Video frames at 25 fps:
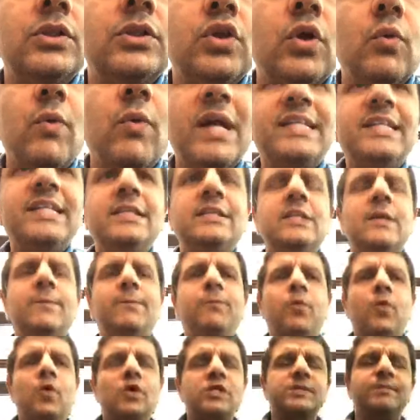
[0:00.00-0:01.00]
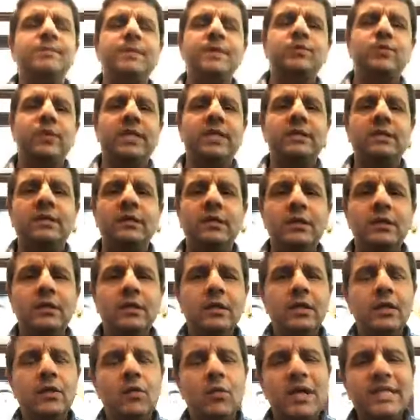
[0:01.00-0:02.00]
so what is the force between
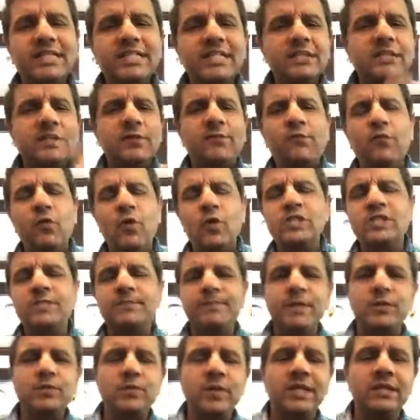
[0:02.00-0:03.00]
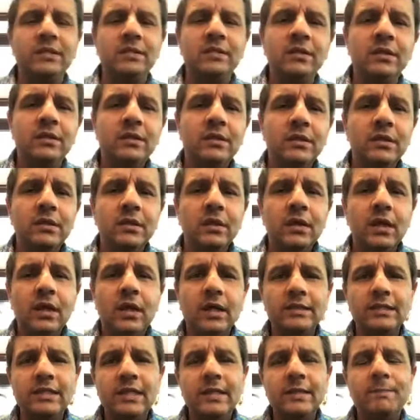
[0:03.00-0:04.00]

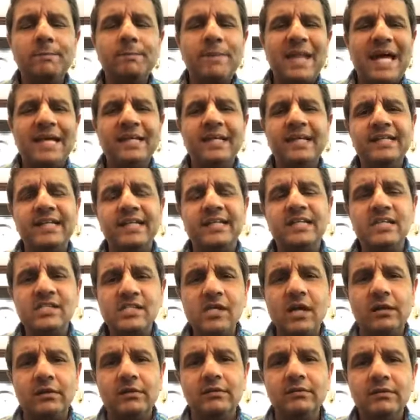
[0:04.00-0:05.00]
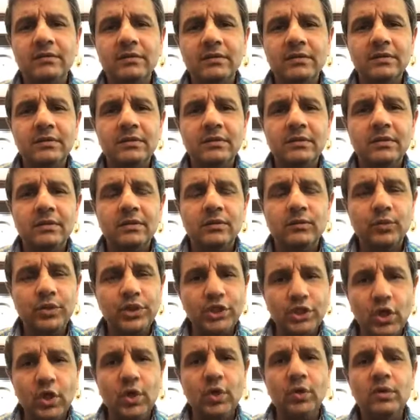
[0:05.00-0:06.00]
the planet and the sun?
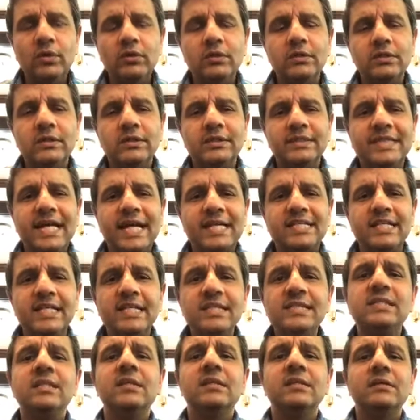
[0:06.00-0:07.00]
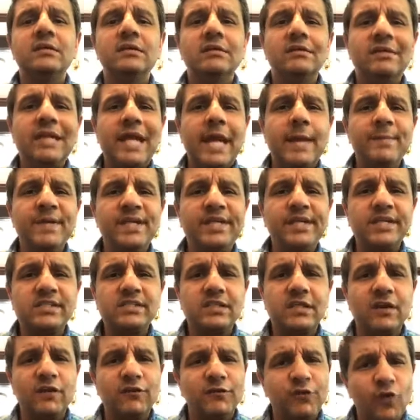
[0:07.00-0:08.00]
We know that is
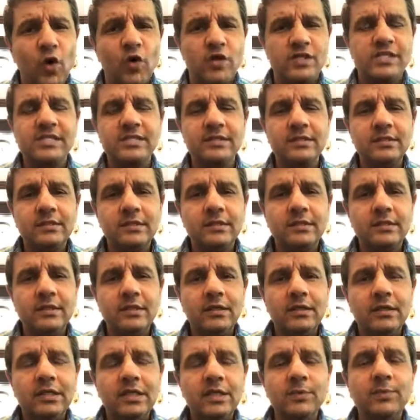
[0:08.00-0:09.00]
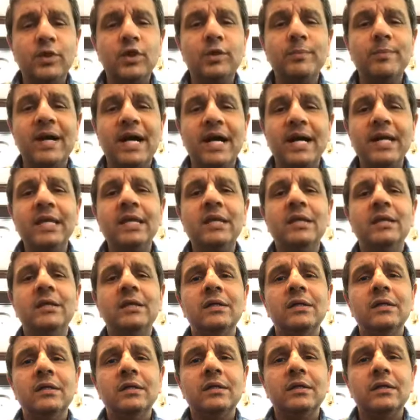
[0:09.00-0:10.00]
gravitational force given by
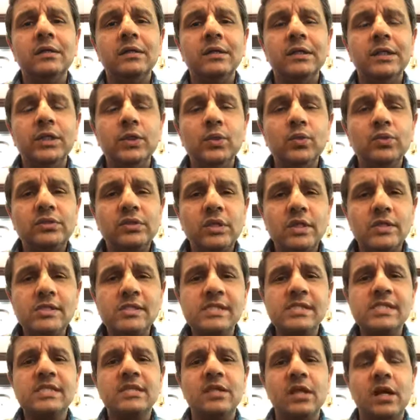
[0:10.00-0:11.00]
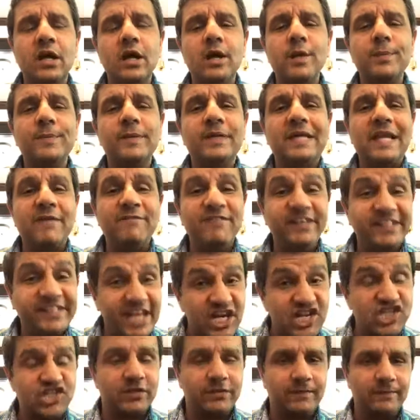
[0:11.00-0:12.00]
Newton's law of
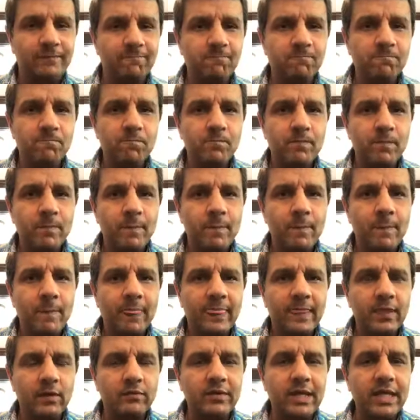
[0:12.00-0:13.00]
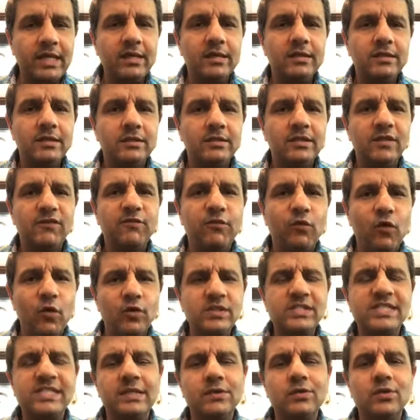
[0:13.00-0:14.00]
gravitation. Okay, the
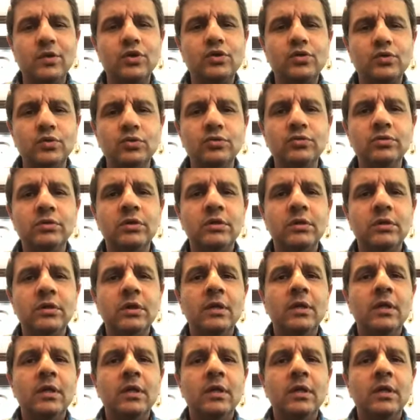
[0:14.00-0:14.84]
force equal to